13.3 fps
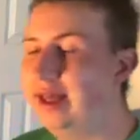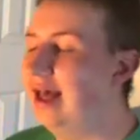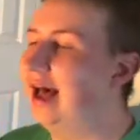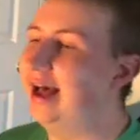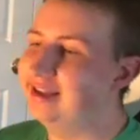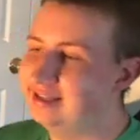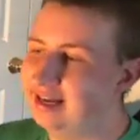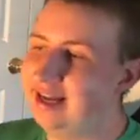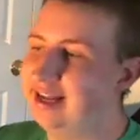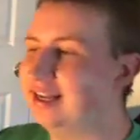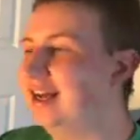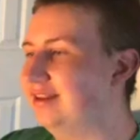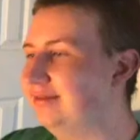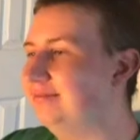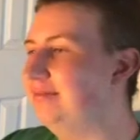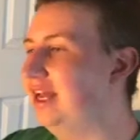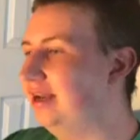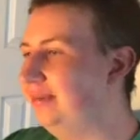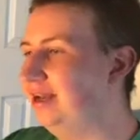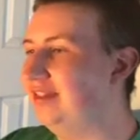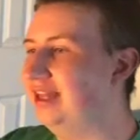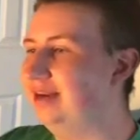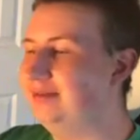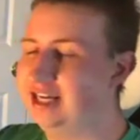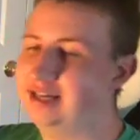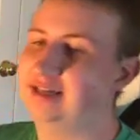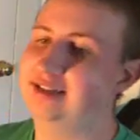I got mad about that, I'm
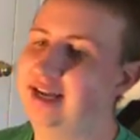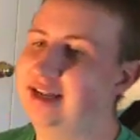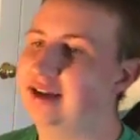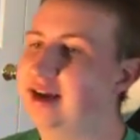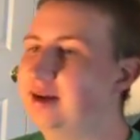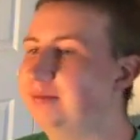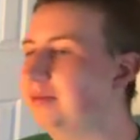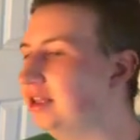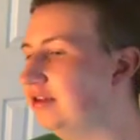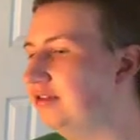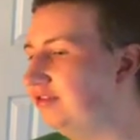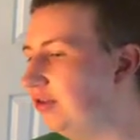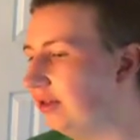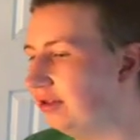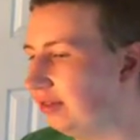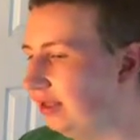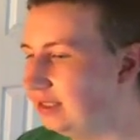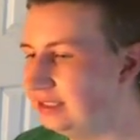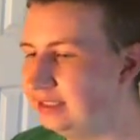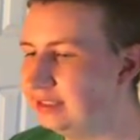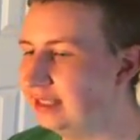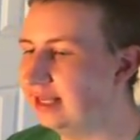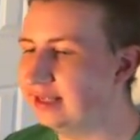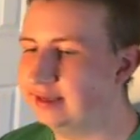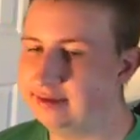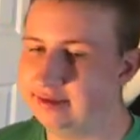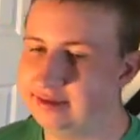not gonna lie. But there are a few other things he
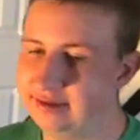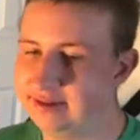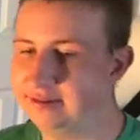said, you know.